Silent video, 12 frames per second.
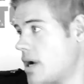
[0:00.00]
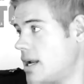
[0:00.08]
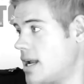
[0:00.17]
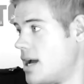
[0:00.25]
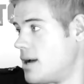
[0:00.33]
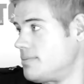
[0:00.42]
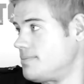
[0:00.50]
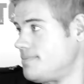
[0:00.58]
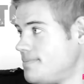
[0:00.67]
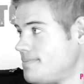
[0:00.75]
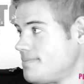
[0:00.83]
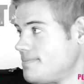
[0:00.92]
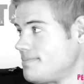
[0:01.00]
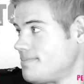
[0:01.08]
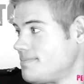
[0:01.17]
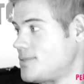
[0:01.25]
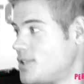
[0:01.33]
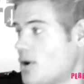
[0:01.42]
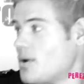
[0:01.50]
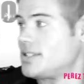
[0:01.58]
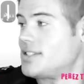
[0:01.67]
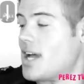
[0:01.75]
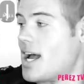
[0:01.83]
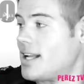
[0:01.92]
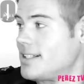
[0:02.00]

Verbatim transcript: now. So I think I believe